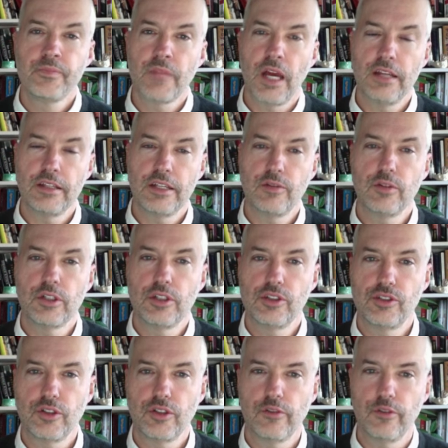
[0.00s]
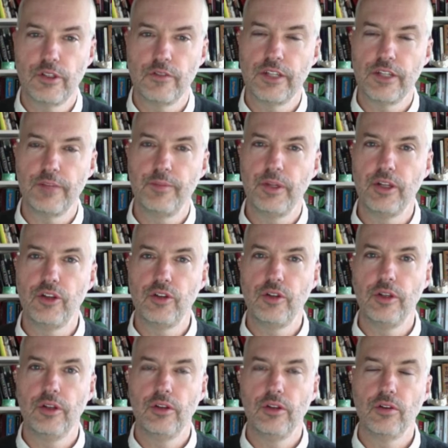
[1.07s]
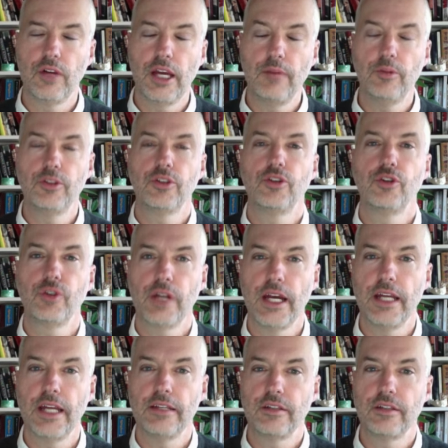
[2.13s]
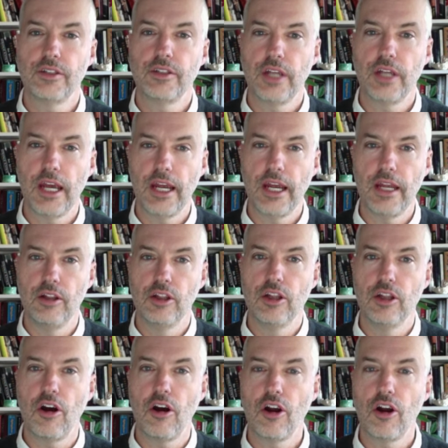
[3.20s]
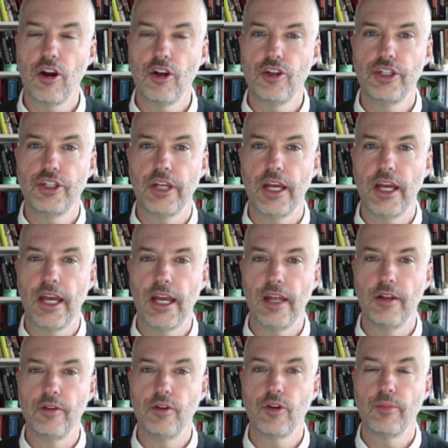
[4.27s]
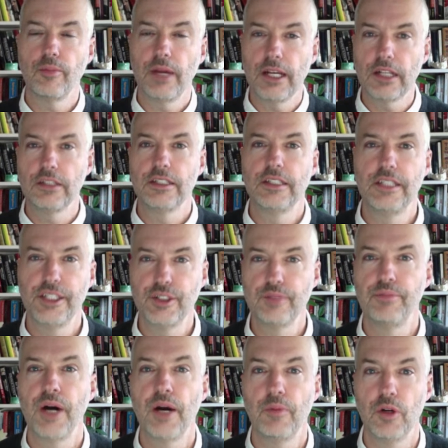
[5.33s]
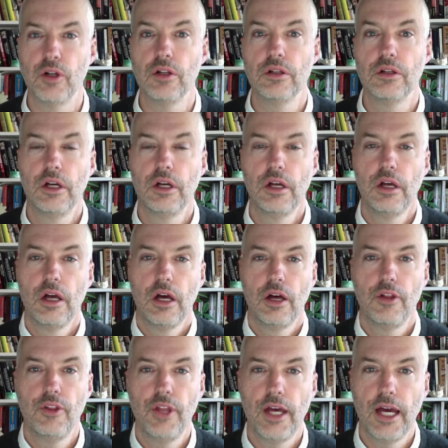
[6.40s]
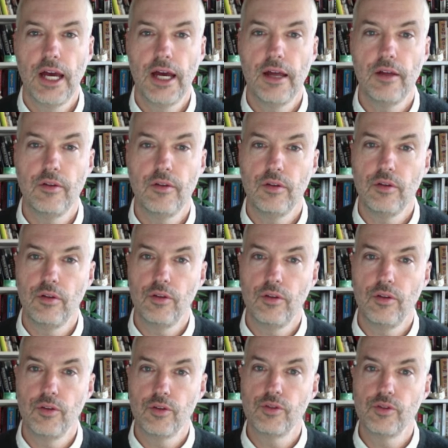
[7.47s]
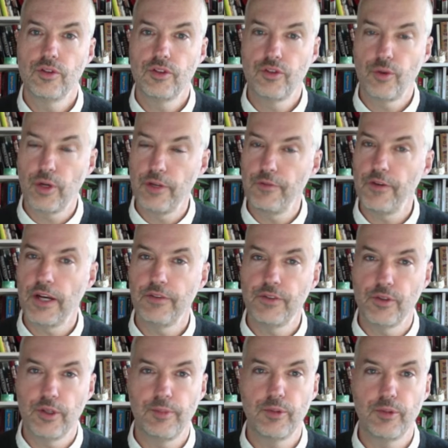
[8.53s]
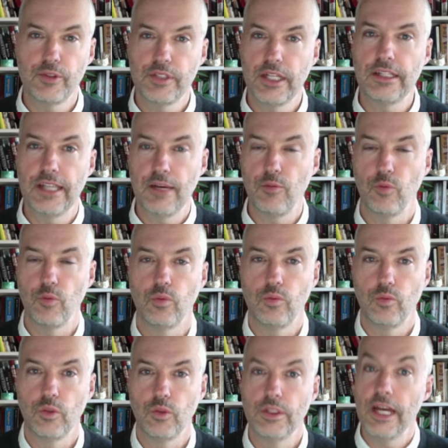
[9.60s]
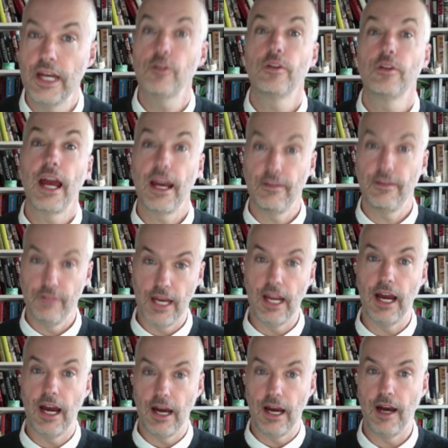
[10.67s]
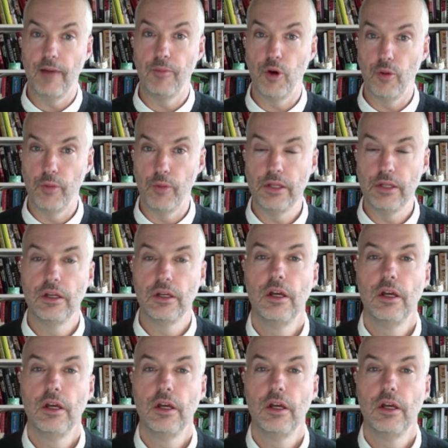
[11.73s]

I think with conservatives, they've been they're able to create such a large and hermetically sealed bubble that there's 25, 30% that will never have that aha moment.